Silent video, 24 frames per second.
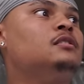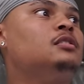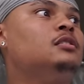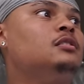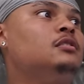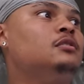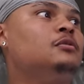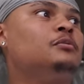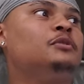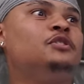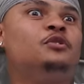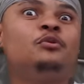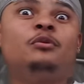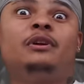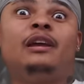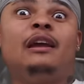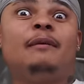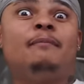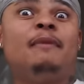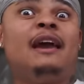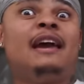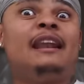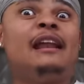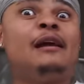What you
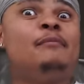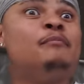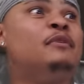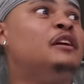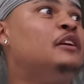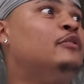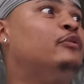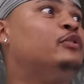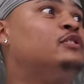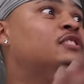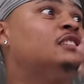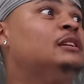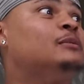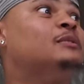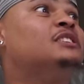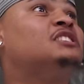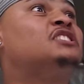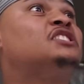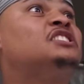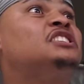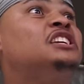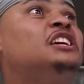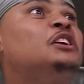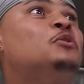get mad at me for something
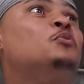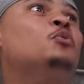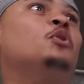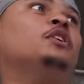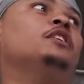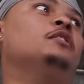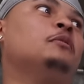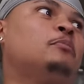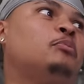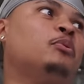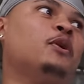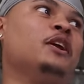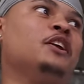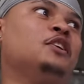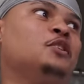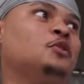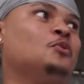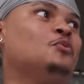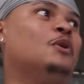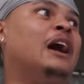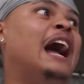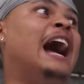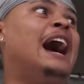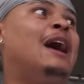she wanted to break
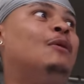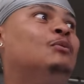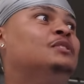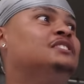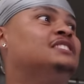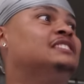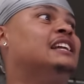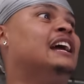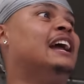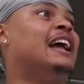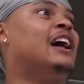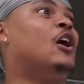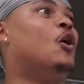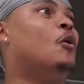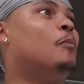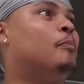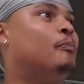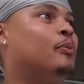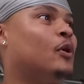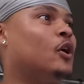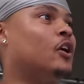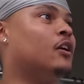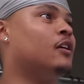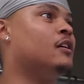you with? I was the
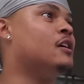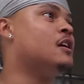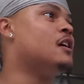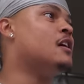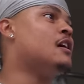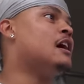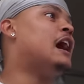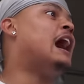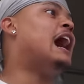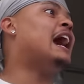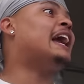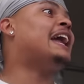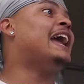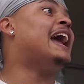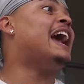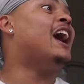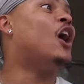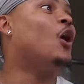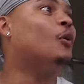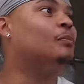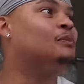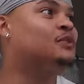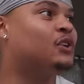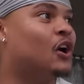helper. I
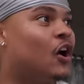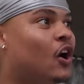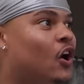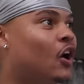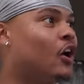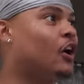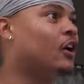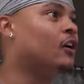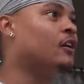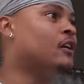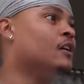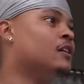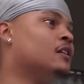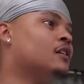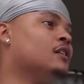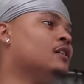helped her. Nah,